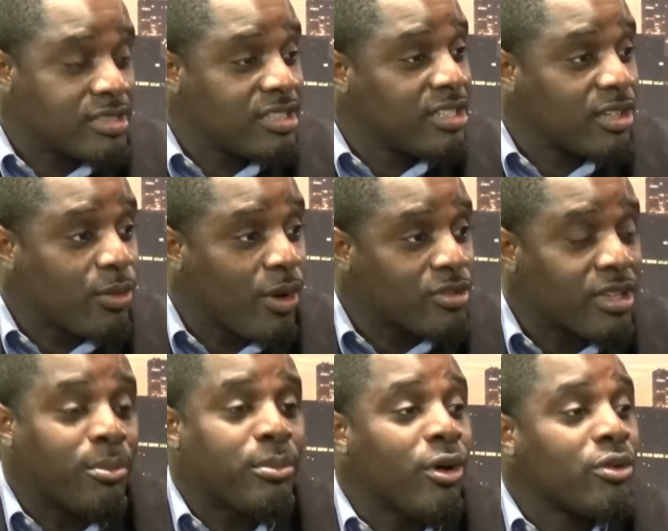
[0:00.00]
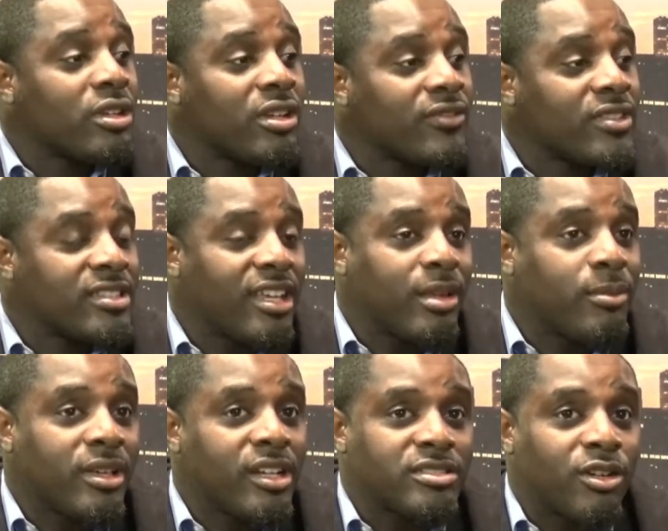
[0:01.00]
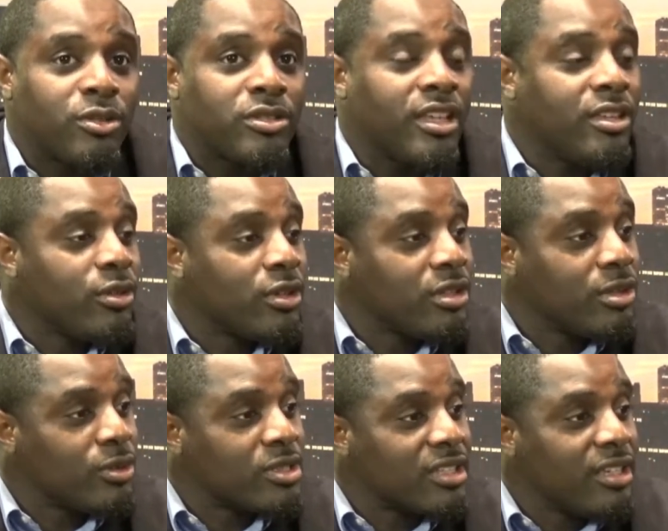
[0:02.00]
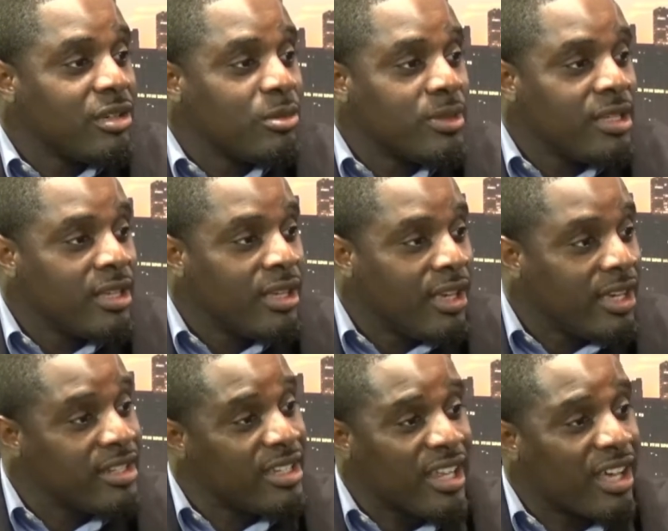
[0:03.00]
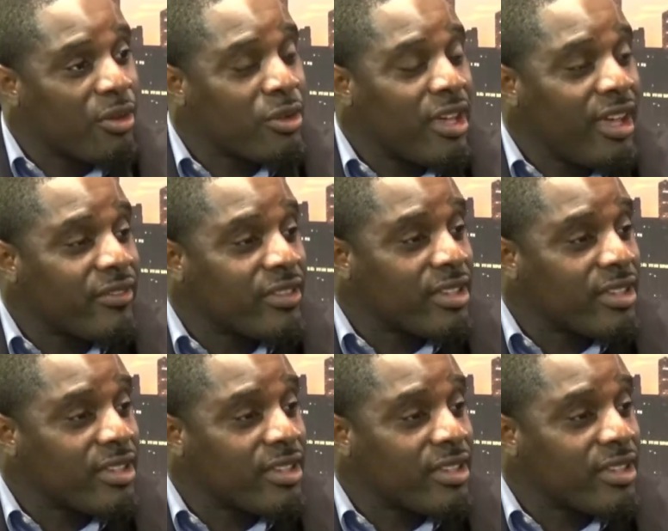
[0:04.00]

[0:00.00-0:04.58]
across, I'm bold enough to say that, because the only thing you can do is kill me. And then I go to heaven.